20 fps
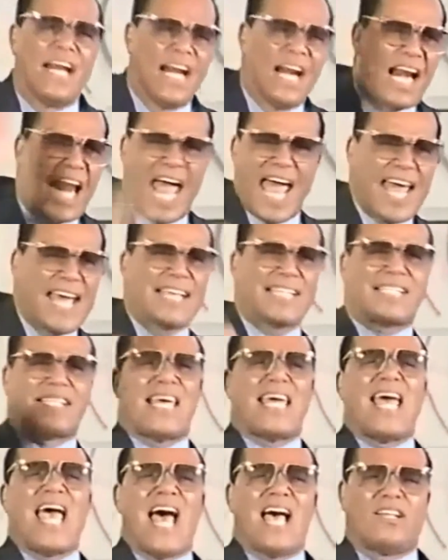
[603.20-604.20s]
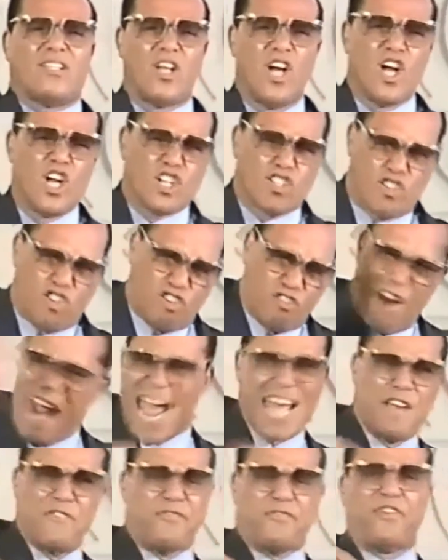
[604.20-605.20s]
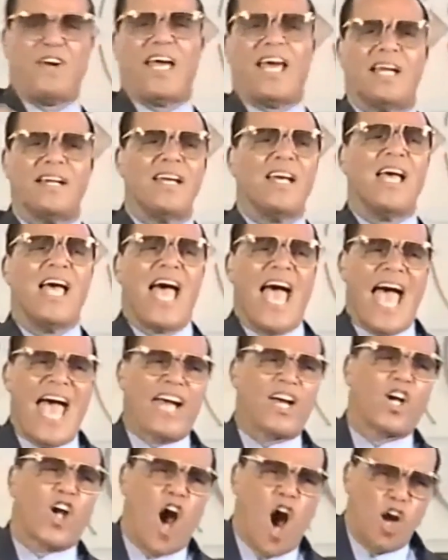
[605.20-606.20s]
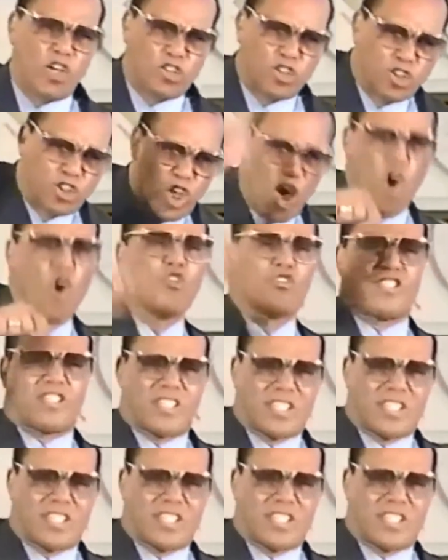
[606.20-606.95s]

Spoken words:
lazy and trifling and go do